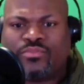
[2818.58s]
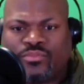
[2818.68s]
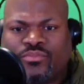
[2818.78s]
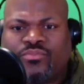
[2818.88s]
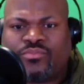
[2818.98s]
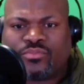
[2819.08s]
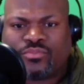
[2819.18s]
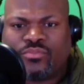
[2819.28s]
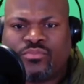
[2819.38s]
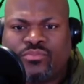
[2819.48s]

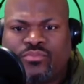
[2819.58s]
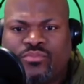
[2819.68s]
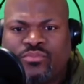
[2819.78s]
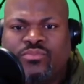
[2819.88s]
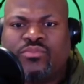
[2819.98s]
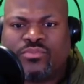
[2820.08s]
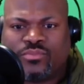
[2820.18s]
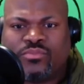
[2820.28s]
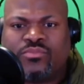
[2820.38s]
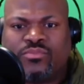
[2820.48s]

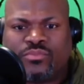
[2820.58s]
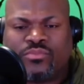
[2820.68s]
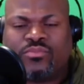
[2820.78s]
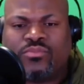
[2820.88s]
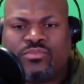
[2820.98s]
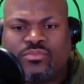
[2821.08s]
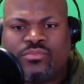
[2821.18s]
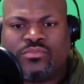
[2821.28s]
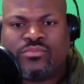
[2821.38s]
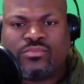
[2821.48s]

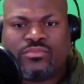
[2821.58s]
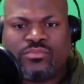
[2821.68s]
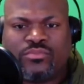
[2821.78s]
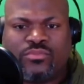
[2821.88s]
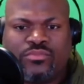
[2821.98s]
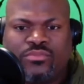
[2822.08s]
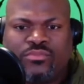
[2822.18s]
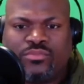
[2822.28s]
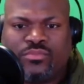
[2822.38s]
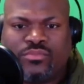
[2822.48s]

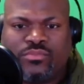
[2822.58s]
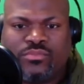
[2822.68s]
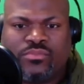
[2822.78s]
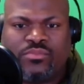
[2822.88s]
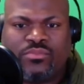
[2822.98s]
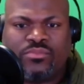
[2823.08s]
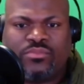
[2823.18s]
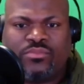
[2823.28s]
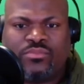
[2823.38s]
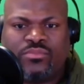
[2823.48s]

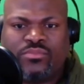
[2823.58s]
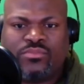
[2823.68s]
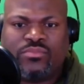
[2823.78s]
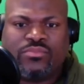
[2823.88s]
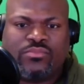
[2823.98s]
(not speaking)